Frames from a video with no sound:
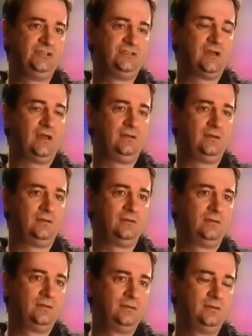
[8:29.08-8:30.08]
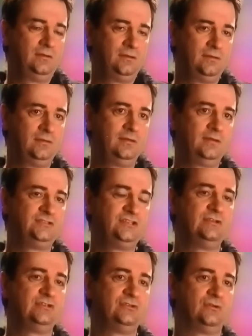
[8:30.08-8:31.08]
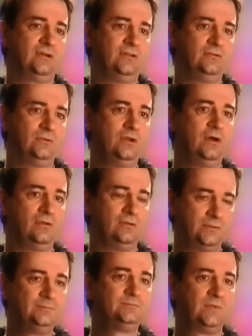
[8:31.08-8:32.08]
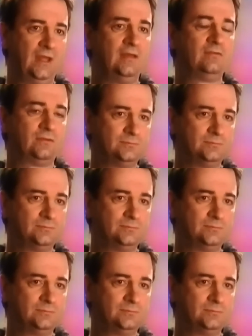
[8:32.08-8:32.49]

tied a cherry stalk into a knot? Yes.